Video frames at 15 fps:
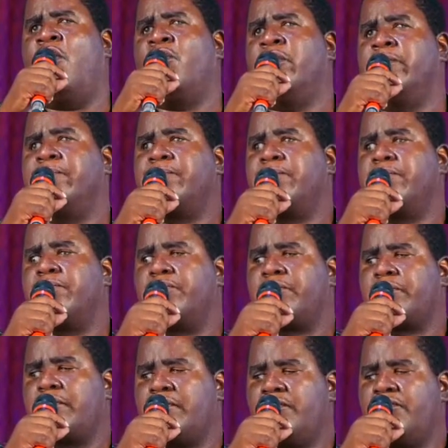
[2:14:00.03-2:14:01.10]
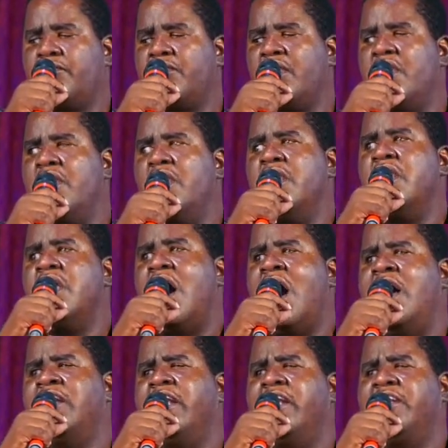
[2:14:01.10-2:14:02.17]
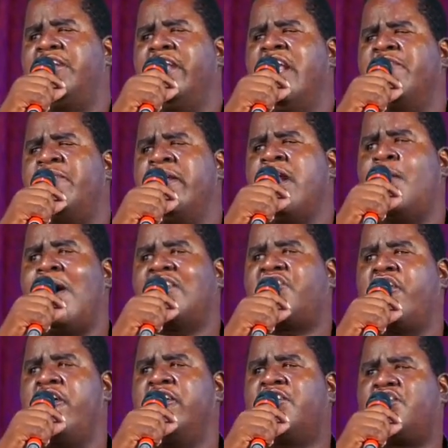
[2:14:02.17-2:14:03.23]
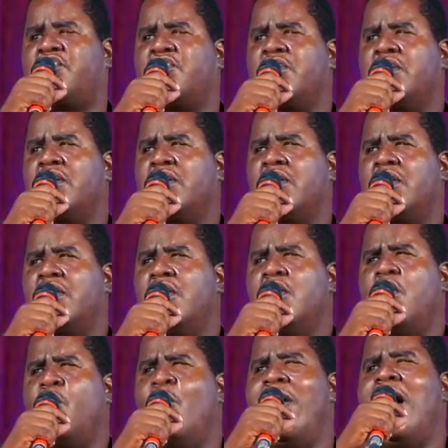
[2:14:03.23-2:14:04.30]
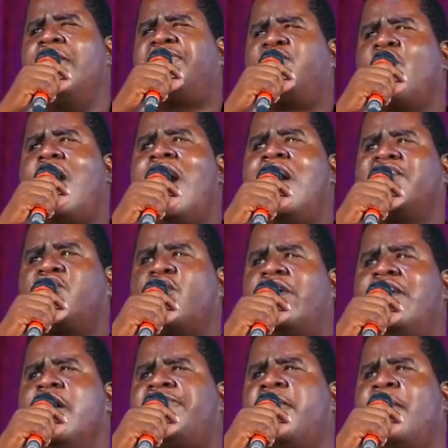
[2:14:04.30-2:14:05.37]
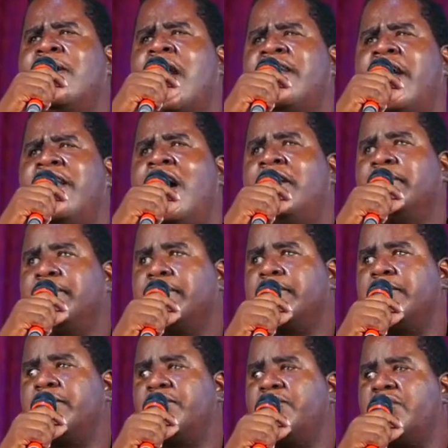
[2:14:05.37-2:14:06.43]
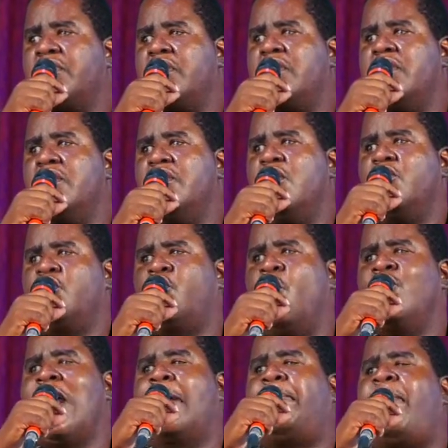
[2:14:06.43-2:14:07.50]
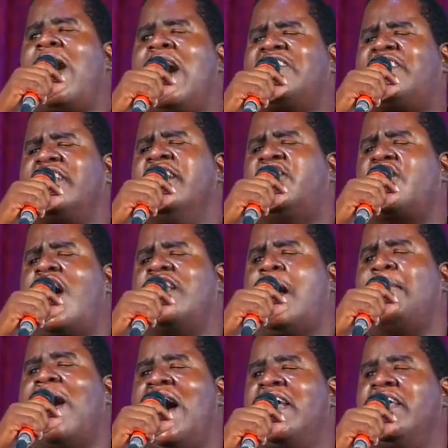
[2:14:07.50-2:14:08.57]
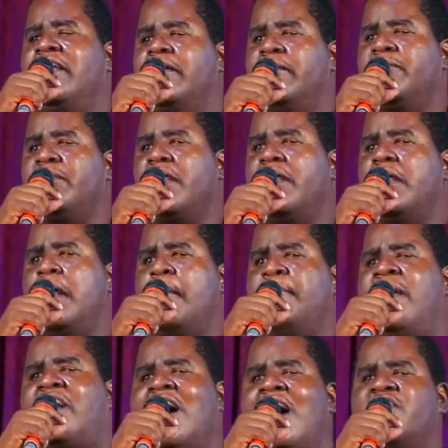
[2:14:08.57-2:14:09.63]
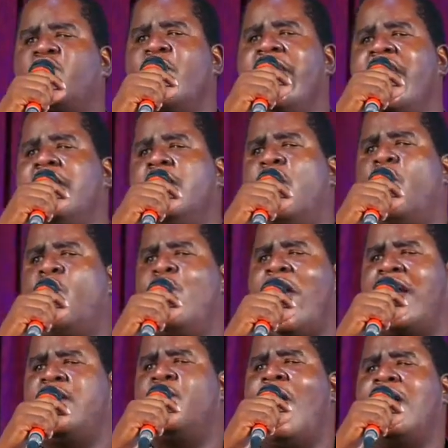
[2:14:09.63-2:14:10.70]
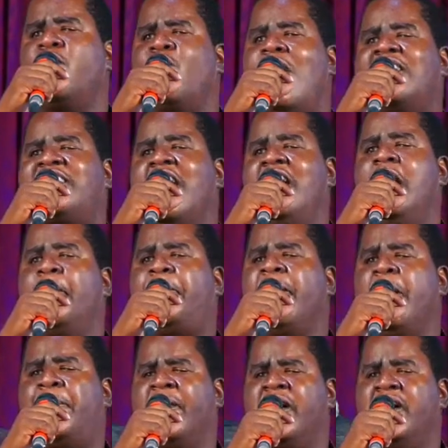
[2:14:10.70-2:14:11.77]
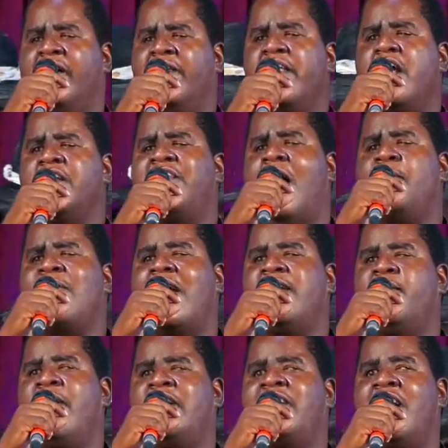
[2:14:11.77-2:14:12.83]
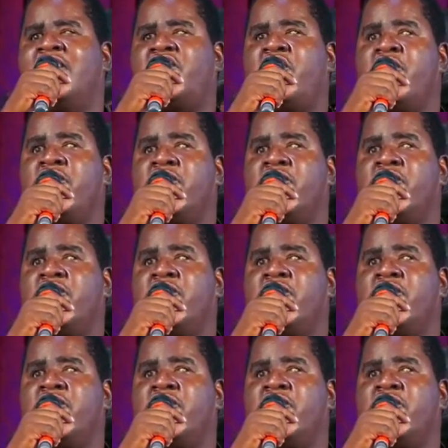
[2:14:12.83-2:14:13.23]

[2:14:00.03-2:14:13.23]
now. And even in our church, we have to also care for one another. Do not pass each other by, because we are the one who are telling people that we are the regnant